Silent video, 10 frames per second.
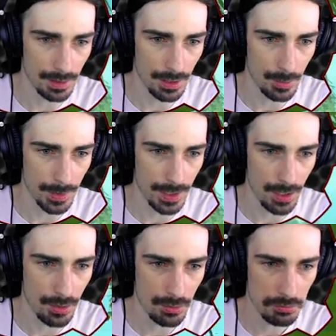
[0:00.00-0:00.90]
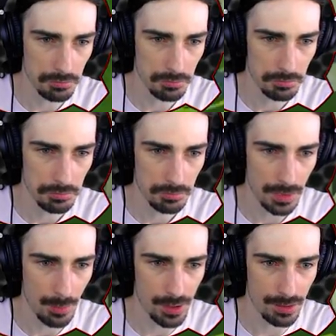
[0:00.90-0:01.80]
there we go.
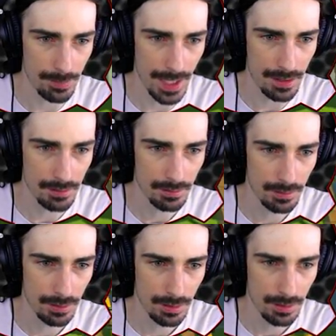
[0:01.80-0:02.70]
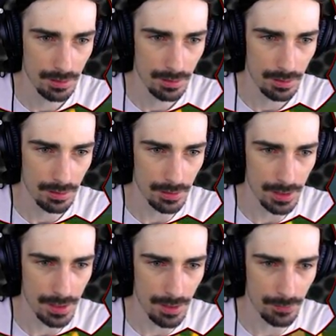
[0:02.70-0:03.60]
That wasn't bad.
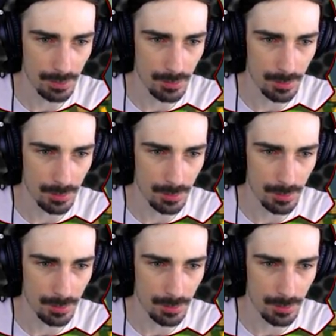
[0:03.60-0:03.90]
Okay, now for the